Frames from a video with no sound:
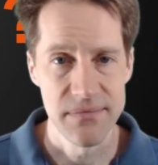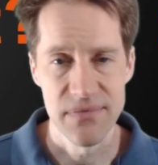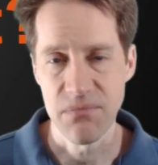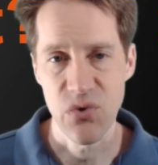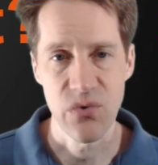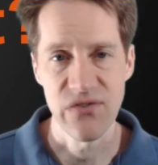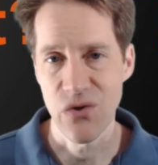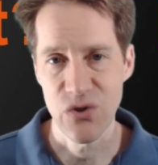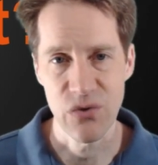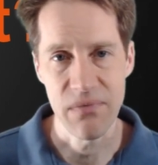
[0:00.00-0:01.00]
some sort of
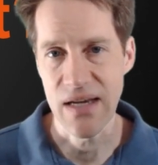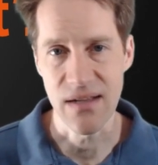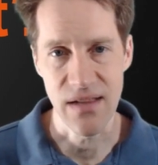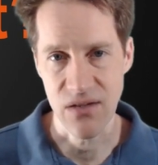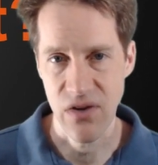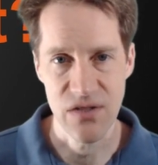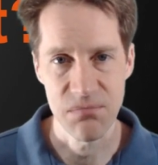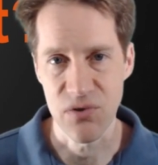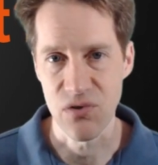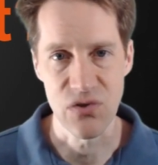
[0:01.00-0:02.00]
social media like
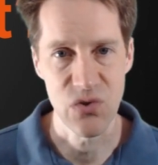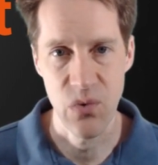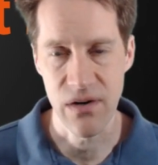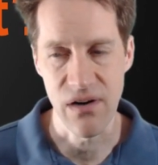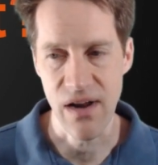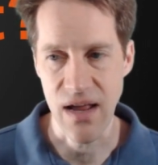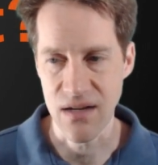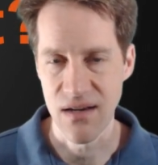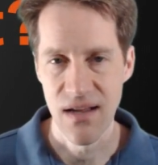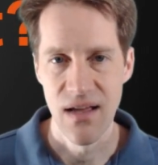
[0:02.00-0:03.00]
Facebook or Twitter and